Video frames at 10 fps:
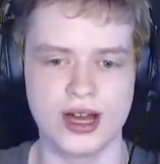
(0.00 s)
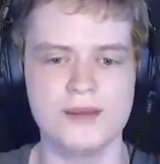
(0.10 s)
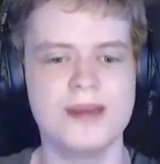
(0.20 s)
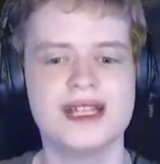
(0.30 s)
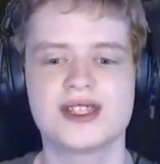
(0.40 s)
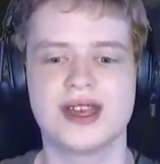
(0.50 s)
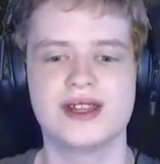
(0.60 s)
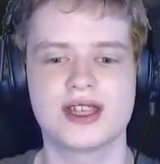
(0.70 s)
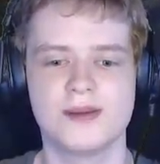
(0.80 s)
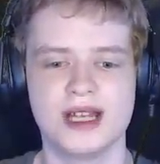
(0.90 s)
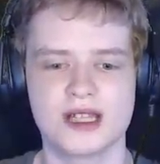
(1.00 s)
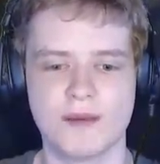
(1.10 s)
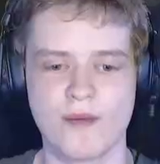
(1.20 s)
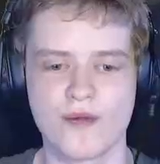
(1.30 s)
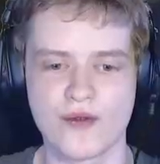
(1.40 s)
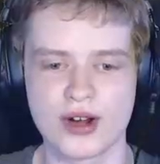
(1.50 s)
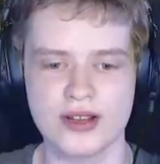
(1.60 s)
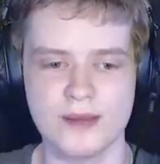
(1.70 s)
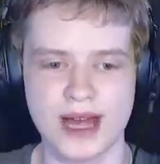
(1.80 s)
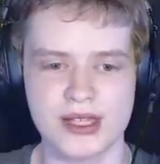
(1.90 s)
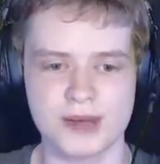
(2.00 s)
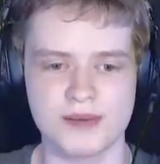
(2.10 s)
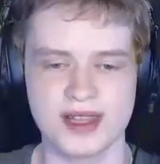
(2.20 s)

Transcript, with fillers: It makes sense. I mean, it's a really massive...